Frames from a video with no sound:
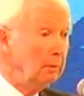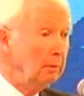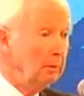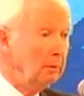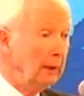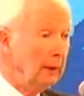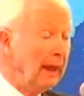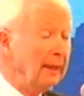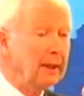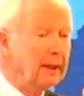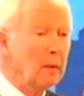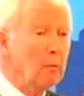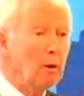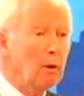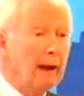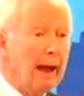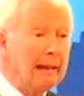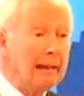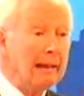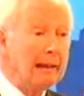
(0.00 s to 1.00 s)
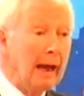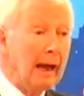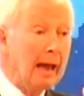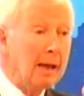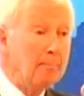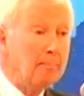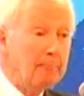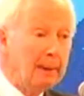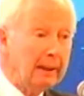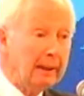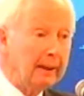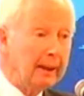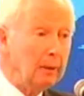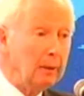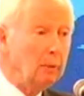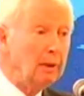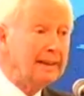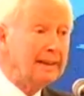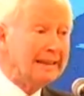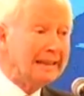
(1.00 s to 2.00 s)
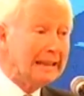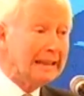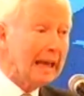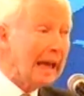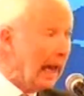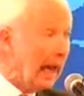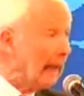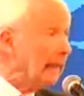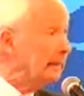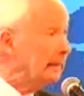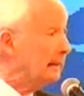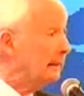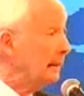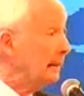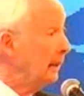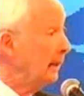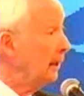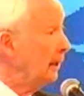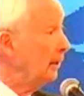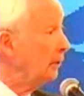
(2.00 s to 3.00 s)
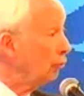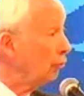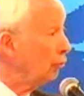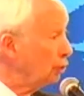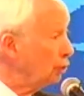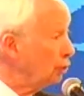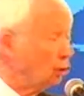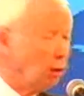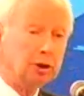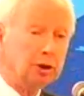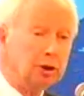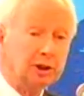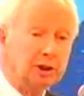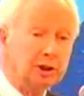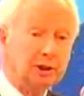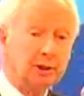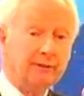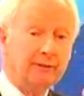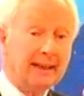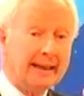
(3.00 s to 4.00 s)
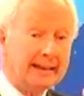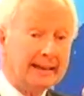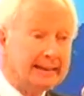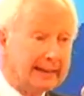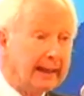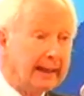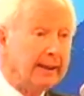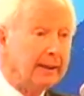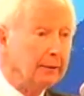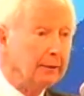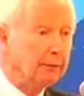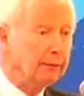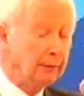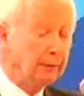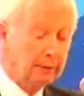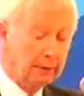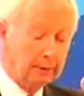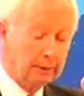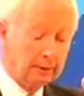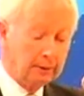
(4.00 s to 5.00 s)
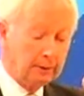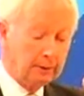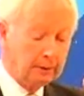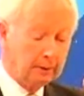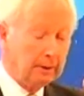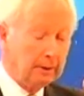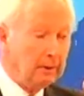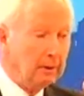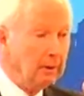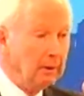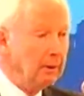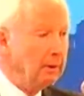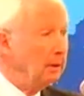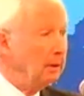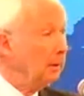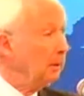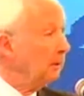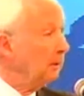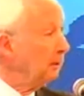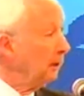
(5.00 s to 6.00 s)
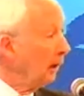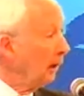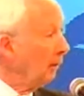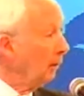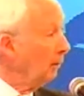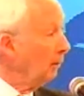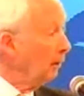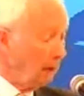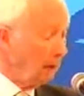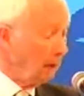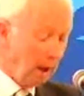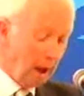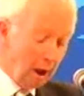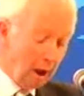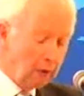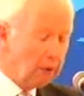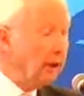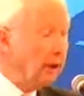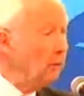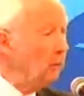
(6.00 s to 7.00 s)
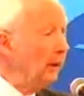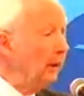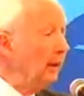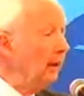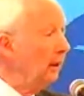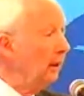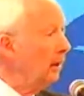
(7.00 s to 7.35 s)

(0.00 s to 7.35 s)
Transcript: And they were a liability which taxed the resources of the executive. Now, how can we